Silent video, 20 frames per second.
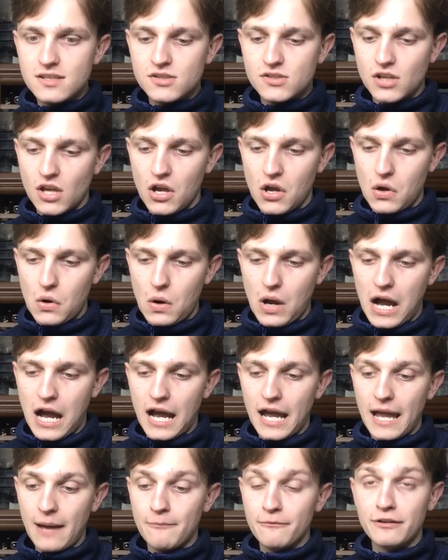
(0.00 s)
So
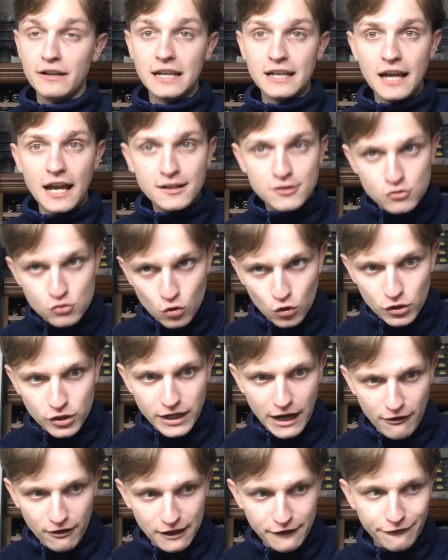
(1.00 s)
I am feeling
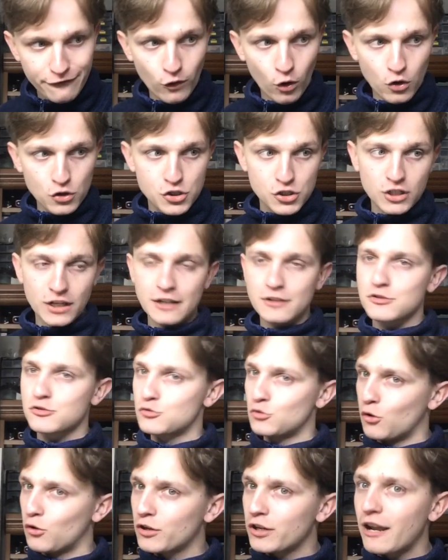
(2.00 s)
extraordinarily fortunate,
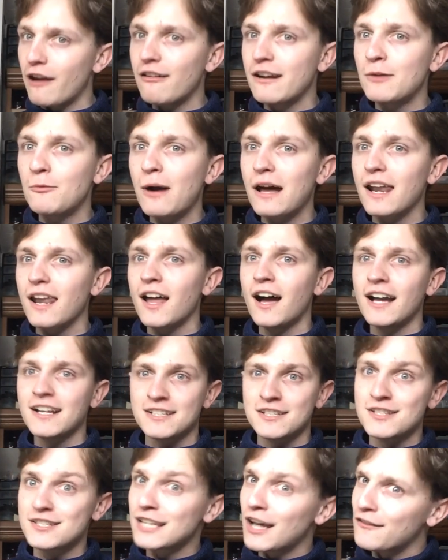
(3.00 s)
extraordinarily well
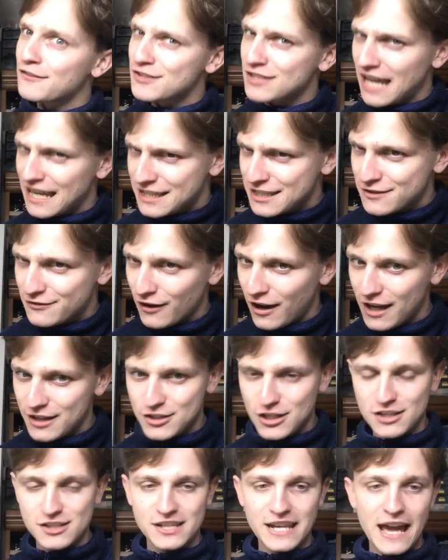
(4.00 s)
liked and self-satisfied
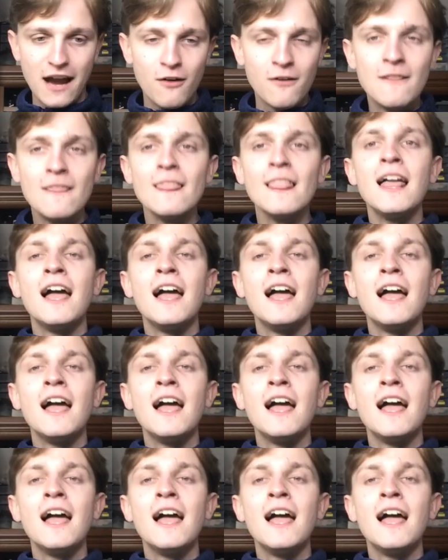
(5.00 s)
just now.